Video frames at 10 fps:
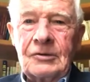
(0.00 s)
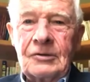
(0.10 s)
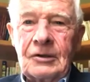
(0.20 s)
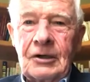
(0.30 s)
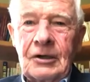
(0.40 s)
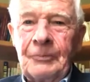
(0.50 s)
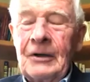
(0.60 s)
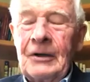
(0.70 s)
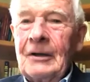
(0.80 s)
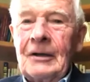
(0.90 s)
And
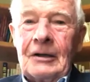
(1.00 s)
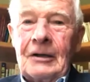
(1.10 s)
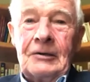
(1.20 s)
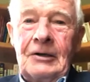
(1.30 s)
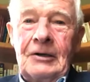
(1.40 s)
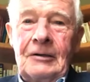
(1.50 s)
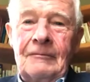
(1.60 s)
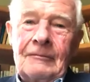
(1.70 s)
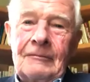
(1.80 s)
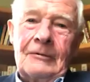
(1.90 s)
indeed,
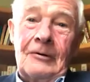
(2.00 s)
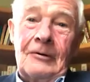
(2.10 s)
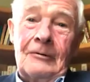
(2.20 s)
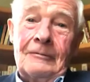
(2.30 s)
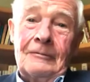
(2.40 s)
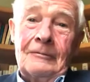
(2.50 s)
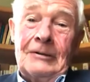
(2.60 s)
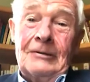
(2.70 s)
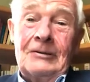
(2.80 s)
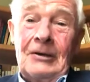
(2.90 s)
you know, it
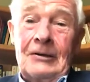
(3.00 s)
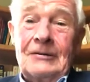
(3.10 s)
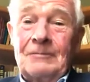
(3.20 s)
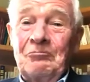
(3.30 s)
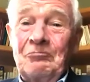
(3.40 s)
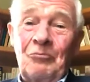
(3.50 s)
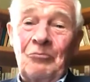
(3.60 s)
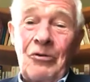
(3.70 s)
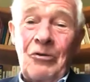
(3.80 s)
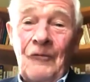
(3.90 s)
takes
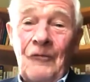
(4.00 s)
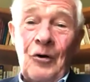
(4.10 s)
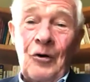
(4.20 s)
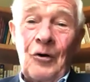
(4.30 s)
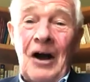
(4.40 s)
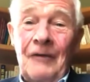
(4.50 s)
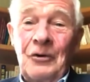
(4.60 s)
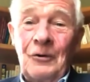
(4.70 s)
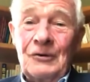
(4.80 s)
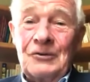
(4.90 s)
3 or 4 or 5
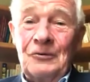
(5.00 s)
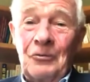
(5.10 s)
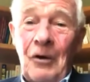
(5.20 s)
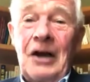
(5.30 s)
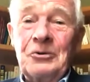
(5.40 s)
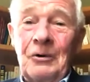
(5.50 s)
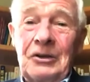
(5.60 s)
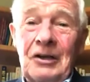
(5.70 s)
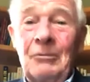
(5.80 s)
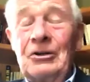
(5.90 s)
years to graduate them,
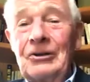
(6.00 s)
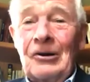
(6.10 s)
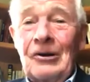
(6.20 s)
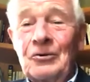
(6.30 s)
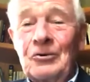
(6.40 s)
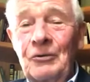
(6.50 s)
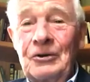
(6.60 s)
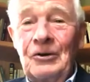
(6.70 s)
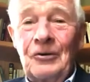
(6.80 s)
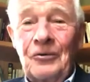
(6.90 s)
and another 20 or
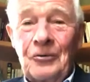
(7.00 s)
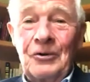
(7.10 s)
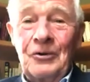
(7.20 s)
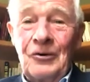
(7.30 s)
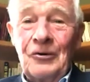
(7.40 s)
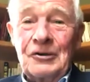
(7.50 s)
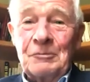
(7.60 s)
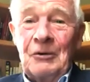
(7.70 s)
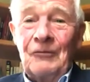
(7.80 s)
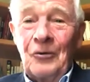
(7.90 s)
30 years before
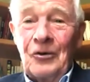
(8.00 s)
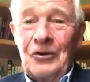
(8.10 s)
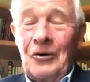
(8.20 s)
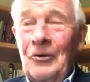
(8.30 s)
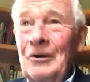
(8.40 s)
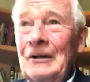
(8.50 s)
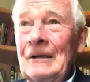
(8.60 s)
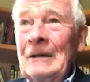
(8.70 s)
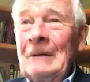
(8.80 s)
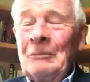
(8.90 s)
they're in a
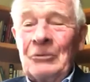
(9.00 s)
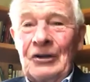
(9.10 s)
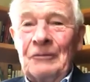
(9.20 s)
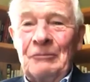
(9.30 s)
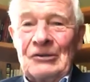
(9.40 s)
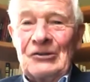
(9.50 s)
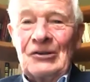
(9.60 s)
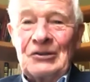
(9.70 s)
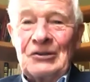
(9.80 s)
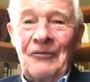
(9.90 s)
position of affluence,
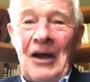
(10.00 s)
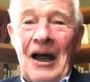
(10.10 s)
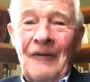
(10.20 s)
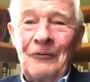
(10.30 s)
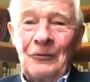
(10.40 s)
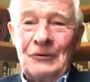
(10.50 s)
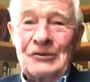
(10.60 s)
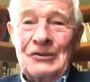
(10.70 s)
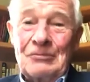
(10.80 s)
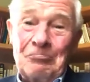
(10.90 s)
if they're lucky, where they can
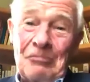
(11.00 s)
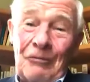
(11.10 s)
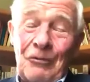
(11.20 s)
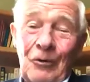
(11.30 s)
do something for the